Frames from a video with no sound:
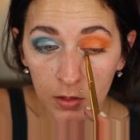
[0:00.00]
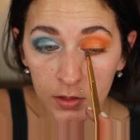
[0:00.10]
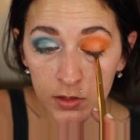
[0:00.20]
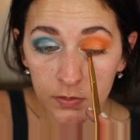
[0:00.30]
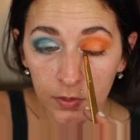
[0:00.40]

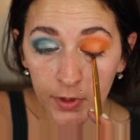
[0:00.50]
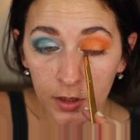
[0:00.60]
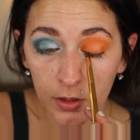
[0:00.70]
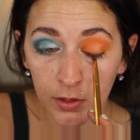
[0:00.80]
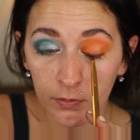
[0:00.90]
this is what we're
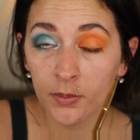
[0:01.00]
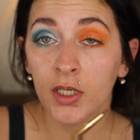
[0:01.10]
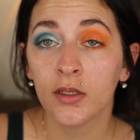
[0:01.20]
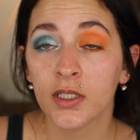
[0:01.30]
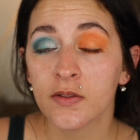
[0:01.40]
gonna do. And we're
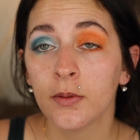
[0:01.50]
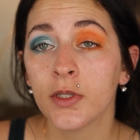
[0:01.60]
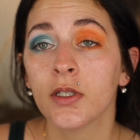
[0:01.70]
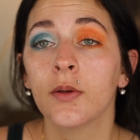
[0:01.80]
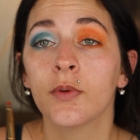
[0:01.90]
meeting Nick's family tonight,